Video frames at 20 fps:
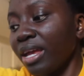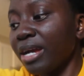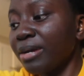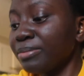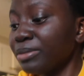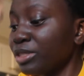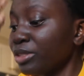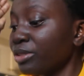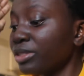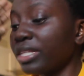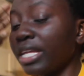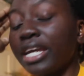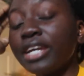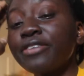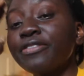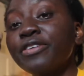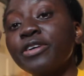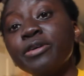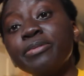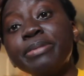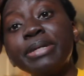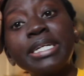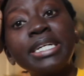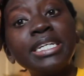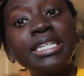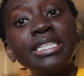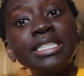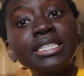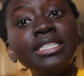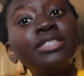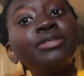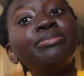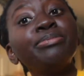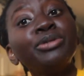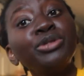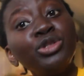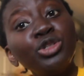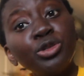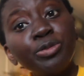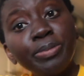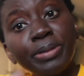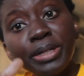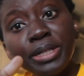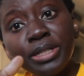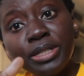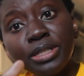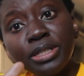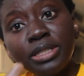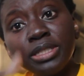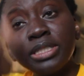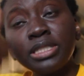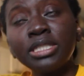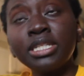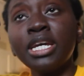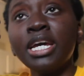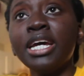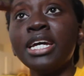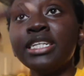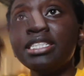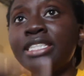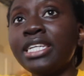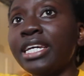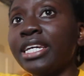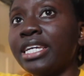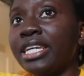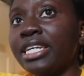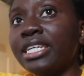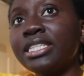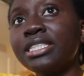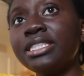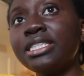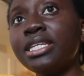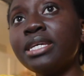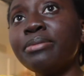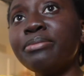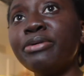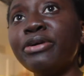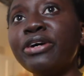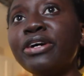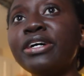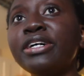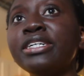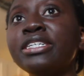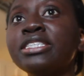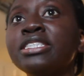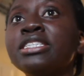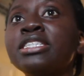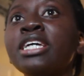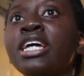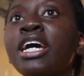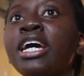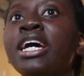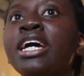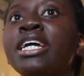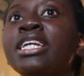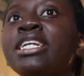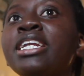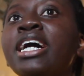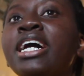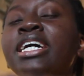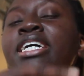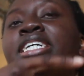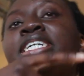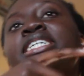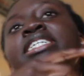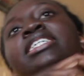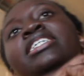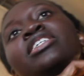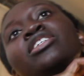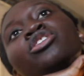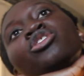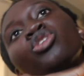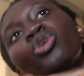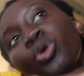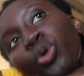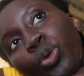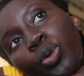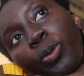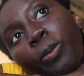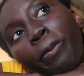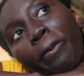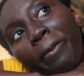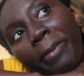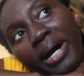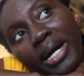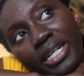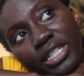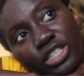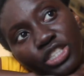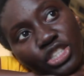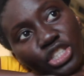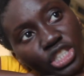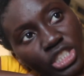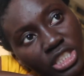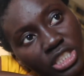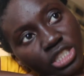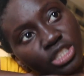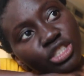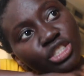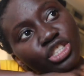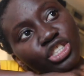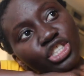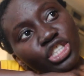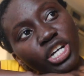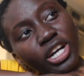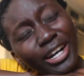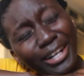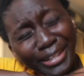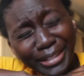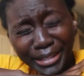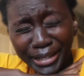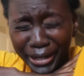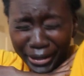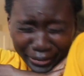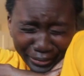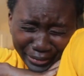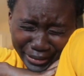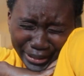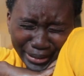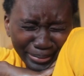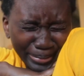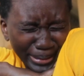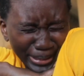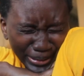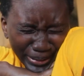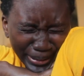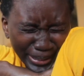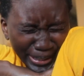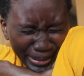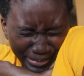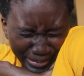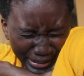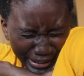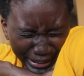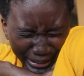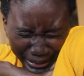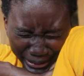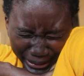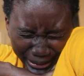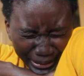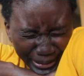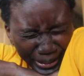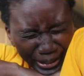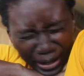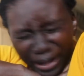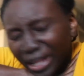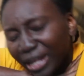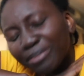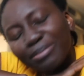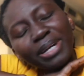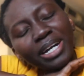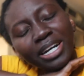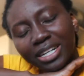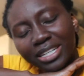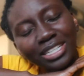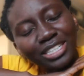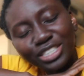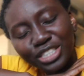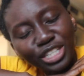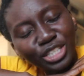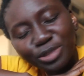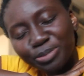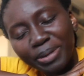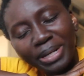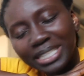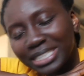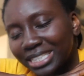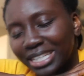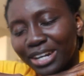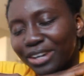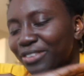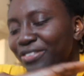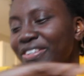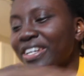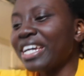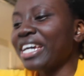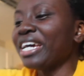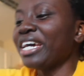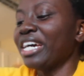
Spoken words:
I'm still thankful because the mood pills, taking sea moss, not eating too much cheese or chocolate. I really be trying to be good, y'all. I'm not gonna judge myself.